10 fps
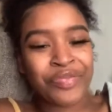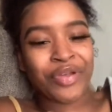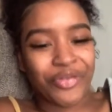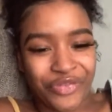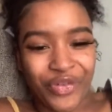
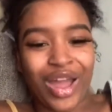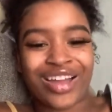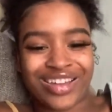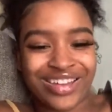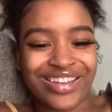
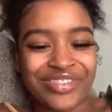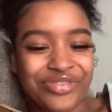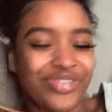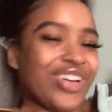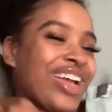Fuck
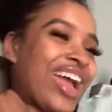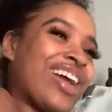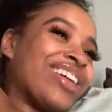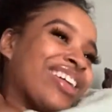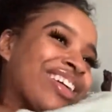out
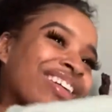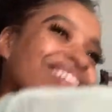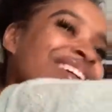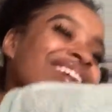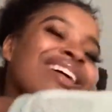of here.
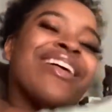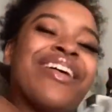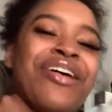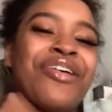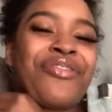
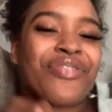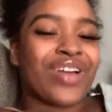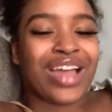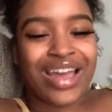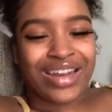
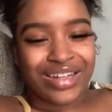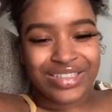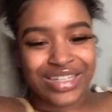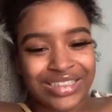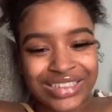Fuck out of here. This
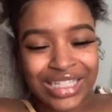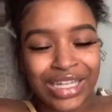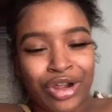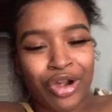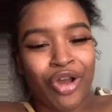nigga still
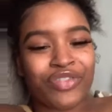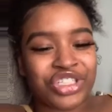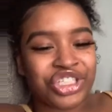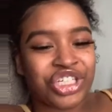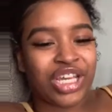in office and
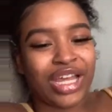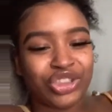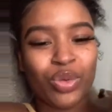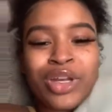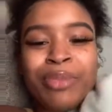shit. Got
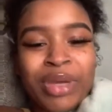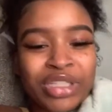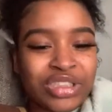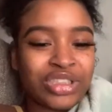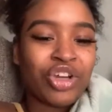20
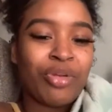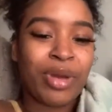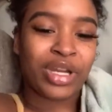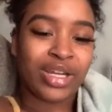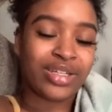bitches talking
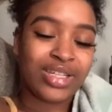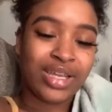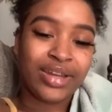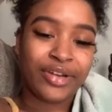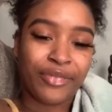about
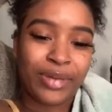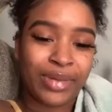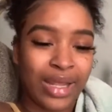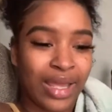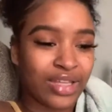he done raped
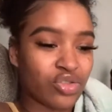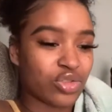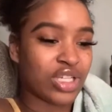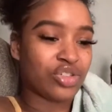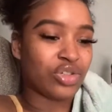their ass or
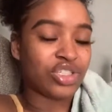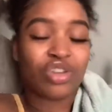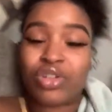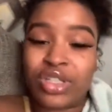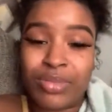sexually
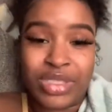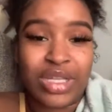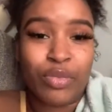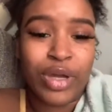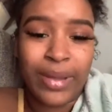assaulted them in
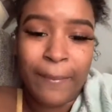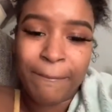some way.